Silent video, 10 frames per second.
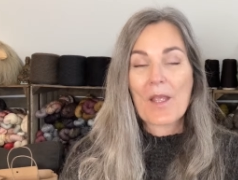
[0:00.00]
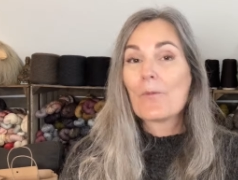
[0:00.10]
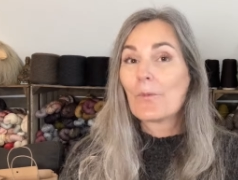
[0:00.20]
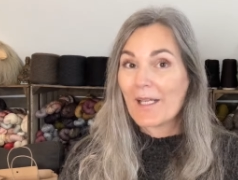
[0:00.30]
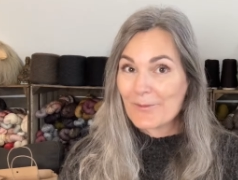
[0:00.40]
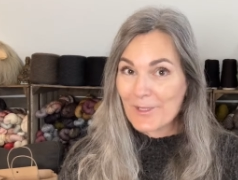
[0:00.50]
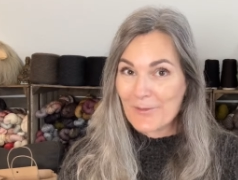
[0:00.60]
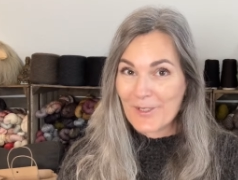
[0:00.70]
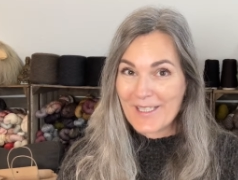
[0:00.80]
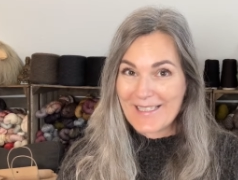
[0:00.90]
when we
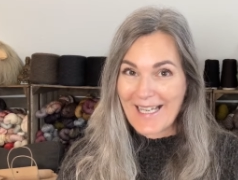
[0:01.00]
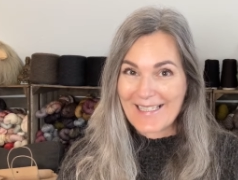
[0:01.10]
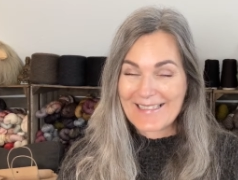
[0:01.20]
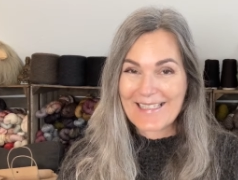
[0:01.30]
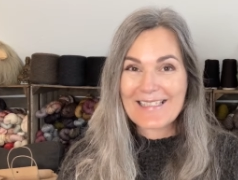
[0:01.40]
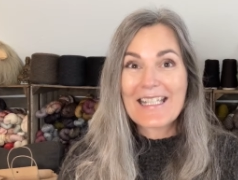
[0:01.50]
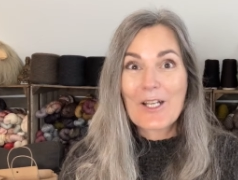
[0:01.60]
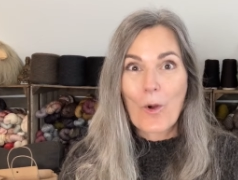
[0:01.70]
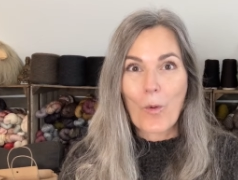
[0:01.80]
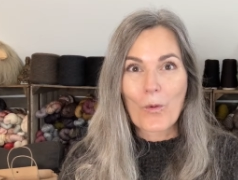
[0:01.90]
were in Texas, he
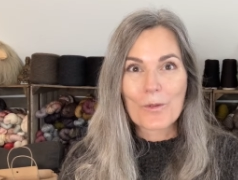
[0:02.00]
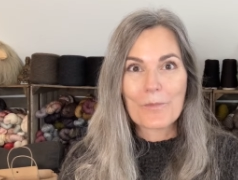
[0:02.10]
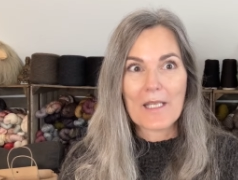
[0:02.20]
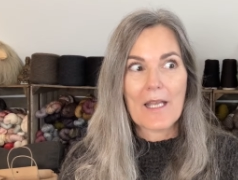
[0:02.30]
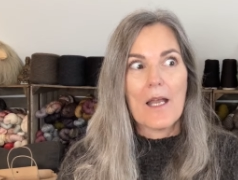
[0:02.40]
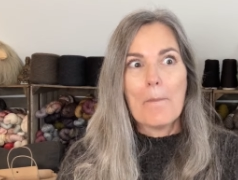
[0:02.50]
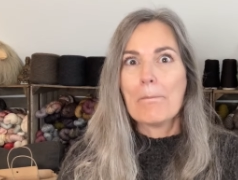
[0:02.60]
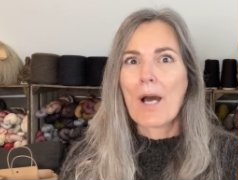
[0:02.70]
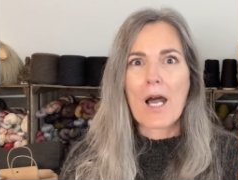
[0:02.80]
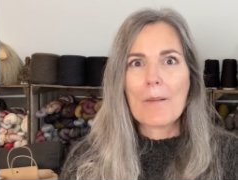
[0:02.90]
called me,
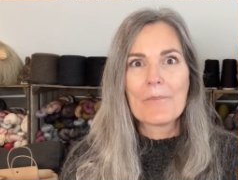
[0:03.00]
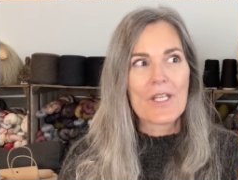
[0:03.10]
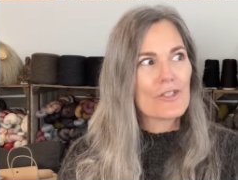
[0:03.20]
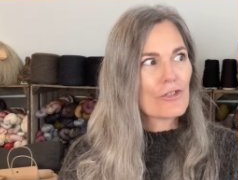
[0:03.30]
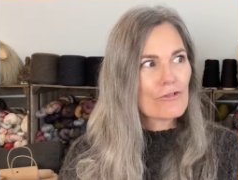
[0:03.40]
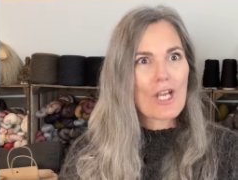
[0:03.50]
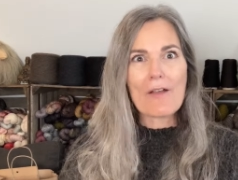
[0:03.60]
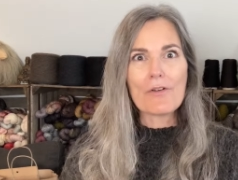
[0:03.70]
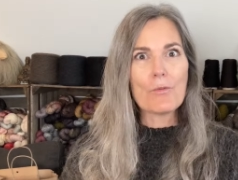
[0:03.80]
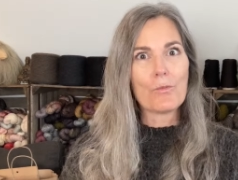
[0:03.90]
Mom, don't you
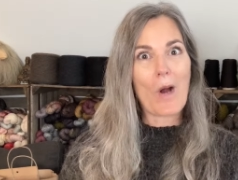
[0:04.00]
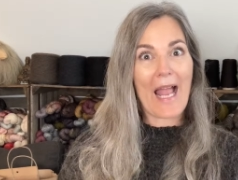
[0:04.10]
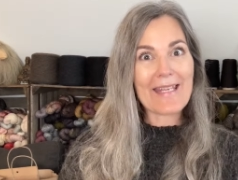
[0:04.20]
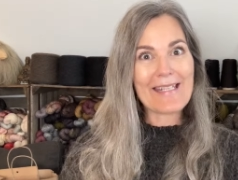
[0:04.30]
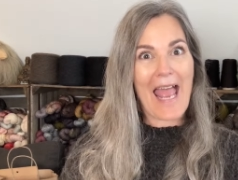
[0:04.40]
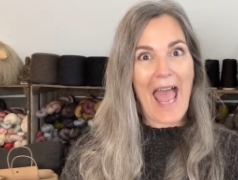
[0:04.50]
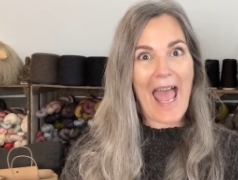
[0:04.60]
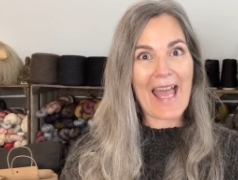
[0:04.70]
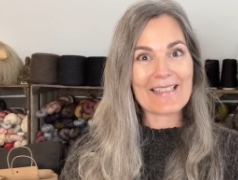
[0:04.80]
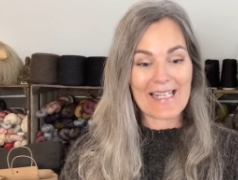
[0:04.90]
have a white
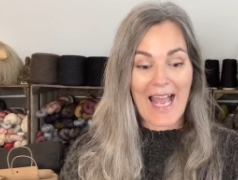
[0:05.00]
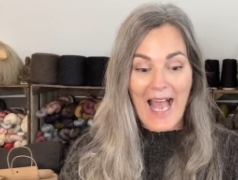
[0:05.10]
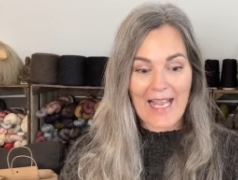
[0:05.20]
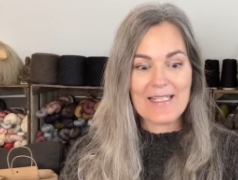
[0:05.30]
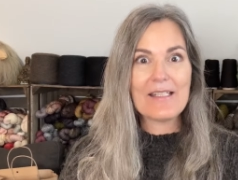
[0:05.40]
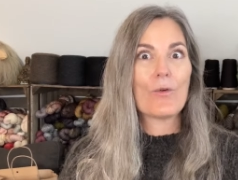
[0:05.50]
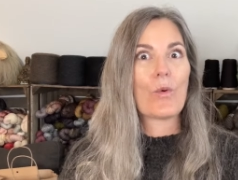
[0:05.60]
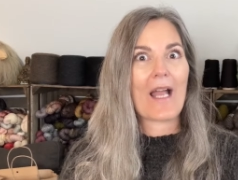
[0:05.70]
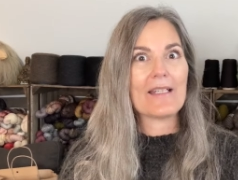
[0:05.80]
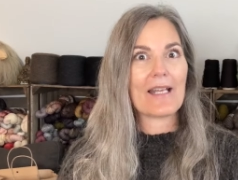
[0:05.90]
hat? I need a
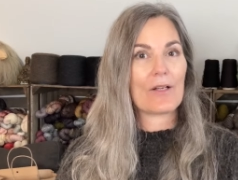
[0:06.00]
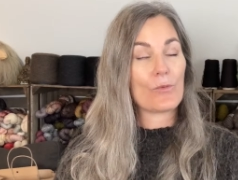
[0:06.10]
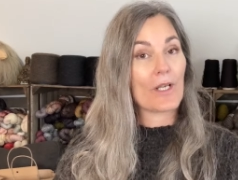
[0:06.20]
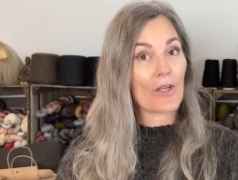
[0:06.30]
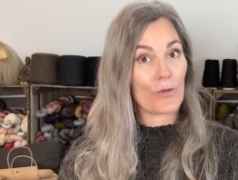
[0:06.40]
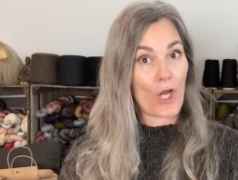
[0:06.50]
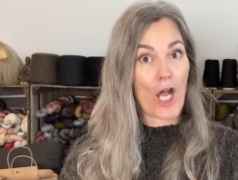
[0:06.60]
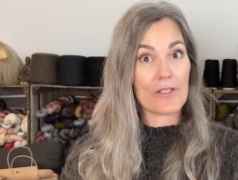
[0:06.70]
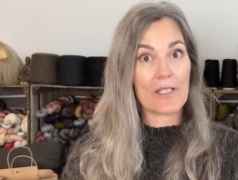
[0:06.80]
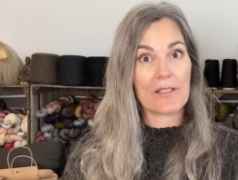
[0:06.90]
white hat. We're going
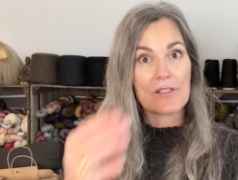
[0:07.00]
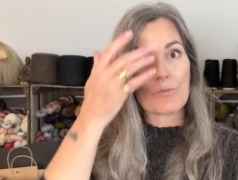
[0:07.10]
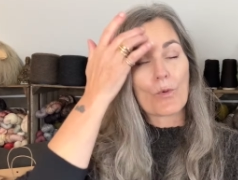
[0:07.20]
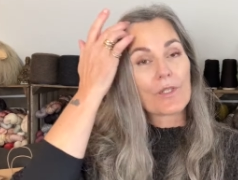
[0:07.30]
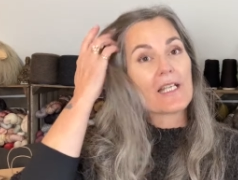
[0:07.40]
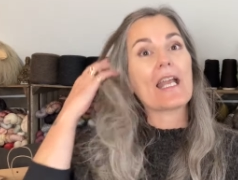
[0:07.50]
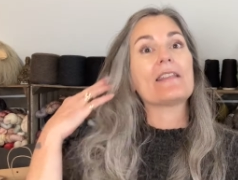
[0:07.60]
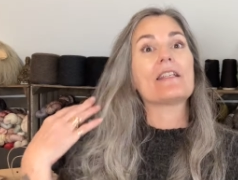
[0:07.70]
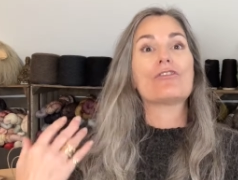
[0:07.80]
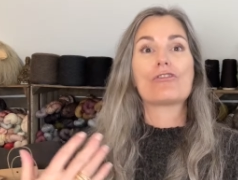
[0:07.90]
hunting this morning and
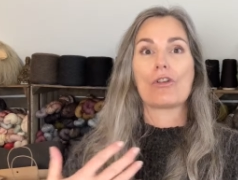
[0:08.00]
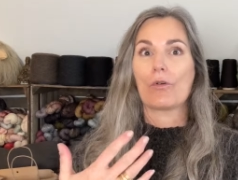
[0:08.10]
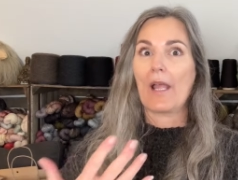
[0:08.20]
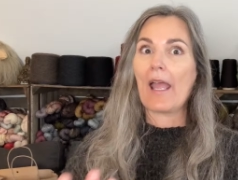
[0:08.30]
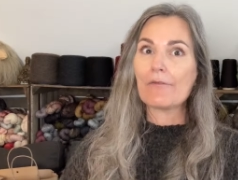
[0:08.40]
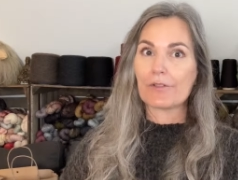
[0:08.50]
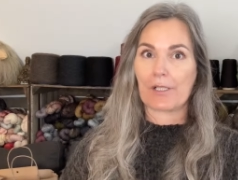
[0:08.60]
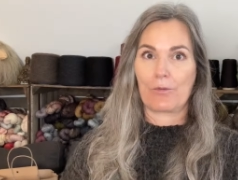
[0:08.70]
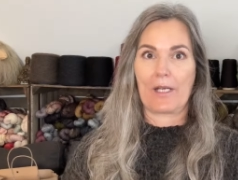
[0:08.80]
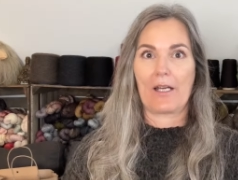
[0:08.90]
there's snow
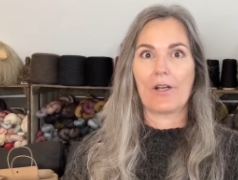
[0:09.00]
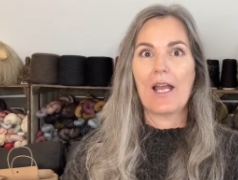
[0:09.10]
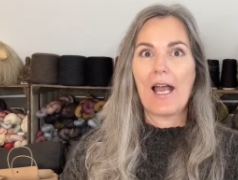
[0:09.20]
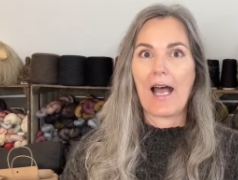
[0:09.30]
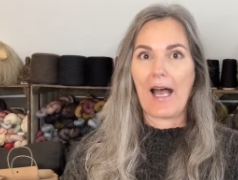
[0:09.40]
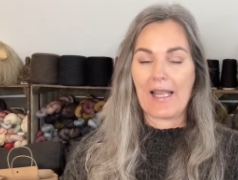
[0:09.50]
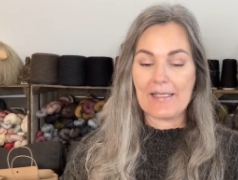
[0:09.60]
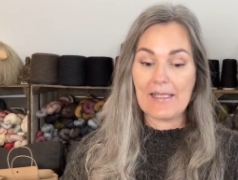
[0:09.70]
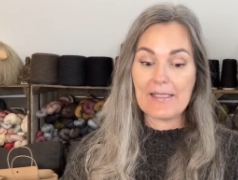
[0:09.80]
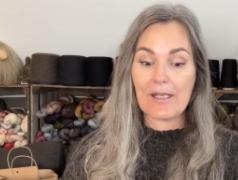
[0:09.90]
everywhere. I
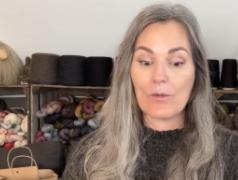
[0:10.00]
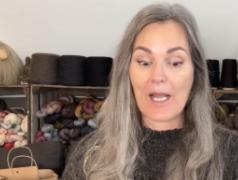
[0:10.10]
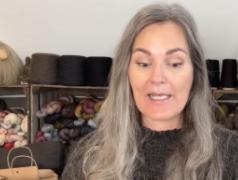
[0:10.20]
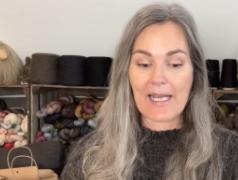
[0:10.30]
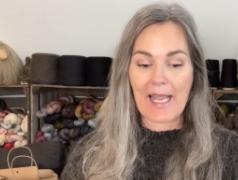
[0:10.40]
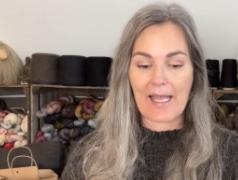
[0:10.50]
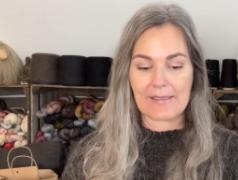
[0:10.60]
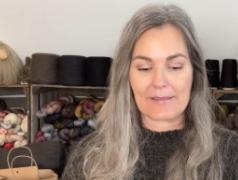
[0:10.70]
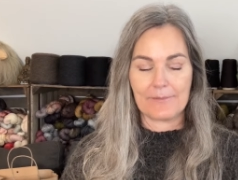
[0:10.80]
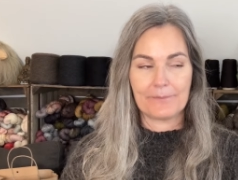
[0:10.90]
need a white hat.